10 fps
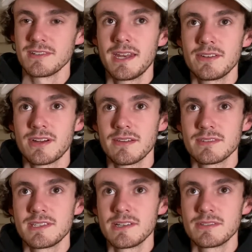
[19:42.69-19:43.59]
Getting
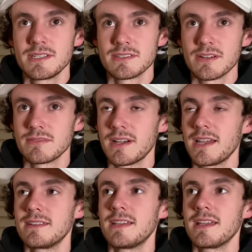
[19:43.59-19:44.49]
drivers DOT
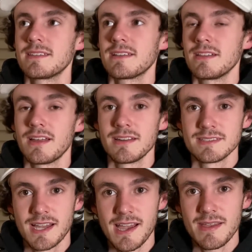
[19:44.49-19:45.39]
certified takes a lot of
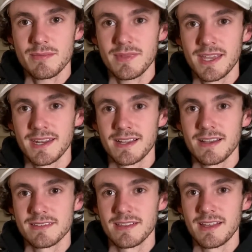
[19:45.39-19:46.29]
time and it
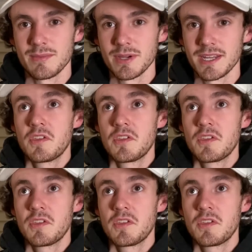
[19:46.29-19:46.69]
costs a lot of money.